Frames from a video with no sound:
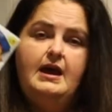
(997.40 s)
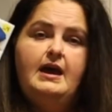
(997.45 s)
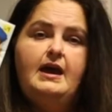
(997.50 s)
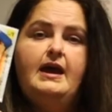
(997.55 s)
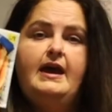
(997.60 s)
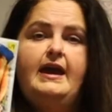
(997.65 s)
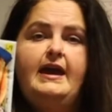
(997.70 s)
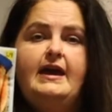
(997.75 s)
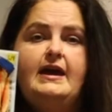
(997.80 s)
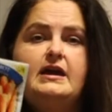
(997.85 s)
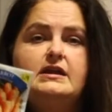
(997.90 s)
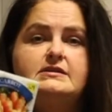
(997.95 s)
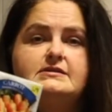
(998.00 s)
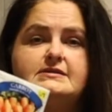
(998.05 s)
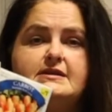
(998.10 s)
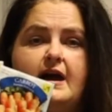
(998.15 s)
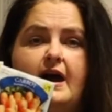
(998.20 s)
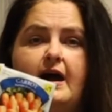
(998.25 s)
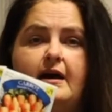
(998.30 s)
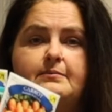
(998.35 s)
and
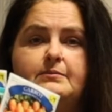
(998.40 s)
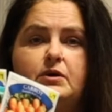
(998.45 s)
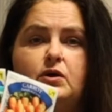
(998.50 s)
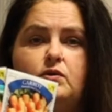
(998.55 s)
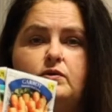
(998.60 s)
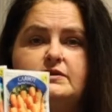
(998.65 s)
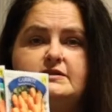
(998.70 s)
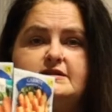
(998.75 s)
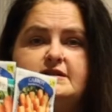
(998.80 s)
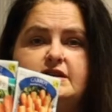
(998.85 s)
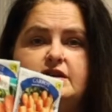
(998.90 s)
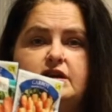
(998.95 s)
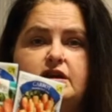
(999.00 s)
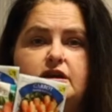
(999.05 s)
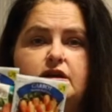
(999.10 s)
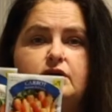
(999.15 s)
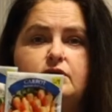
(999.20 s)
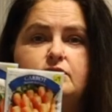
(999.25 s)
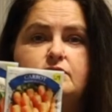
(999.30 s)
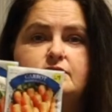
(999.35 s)
I'm going to
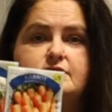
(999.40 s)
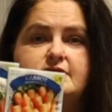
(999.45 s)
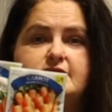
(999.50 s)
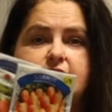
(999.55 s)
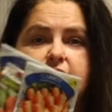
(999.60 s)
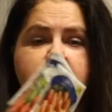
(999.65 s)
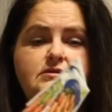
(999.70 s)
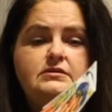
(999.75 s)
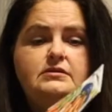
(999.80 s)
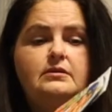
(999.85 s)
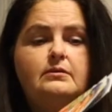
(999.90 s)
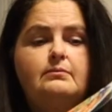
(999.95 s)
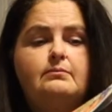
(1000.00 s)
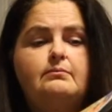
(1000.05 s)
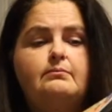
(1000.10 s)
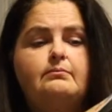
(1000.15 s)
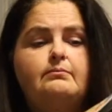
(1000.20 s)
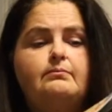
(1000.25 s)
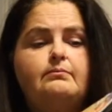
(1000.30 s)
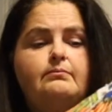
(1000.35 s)
use
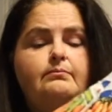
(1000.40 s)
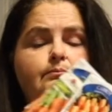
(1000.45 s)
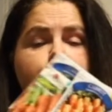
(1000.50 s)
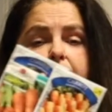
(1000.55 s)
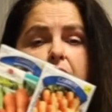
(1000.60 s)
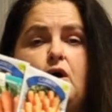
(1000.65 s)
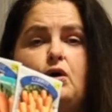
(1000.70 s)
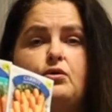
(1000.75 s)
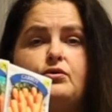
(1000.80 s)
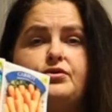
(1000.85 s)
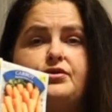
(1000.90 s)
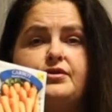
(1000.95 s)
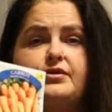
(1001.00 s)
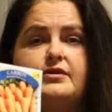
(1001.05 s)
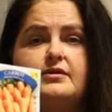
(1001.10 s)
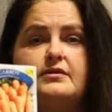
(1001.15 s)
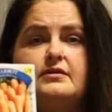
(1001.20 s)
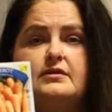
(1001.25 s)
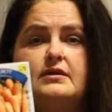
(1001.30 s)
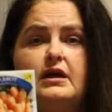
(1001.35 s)

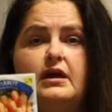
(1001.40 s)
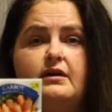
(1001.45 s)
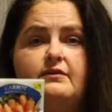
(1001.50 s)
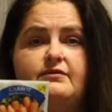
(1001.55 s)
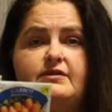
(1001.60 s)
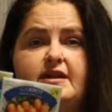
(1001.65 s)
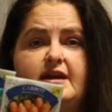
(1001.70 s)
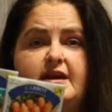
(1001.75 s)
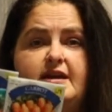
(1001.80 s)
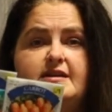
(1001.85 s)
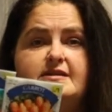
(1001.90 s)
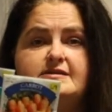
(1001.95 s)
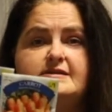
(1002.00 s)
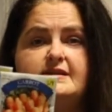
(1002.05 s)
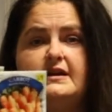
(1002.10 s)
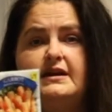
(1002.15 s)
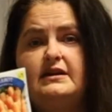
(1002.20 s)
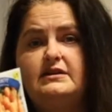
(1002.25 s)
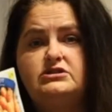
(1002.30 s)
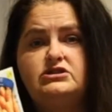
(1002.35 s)
both of these
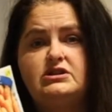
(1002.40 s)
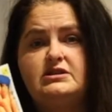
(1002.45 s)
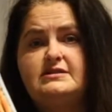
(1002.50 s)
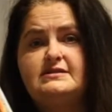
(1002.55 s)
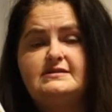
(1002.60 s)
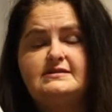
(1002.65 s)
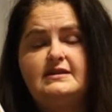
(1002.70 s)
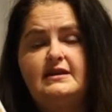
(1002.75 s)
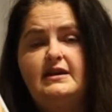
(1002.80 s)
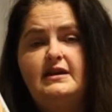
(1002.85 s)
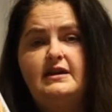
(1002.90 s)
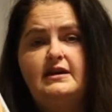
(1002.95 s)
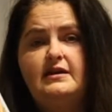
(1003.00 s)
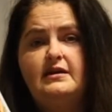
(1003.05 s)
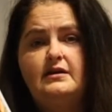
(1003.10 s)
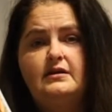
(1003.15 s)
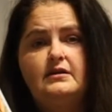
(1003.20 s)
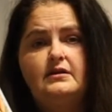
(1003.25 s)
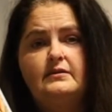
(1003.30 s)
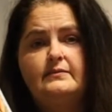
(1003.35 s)
and just see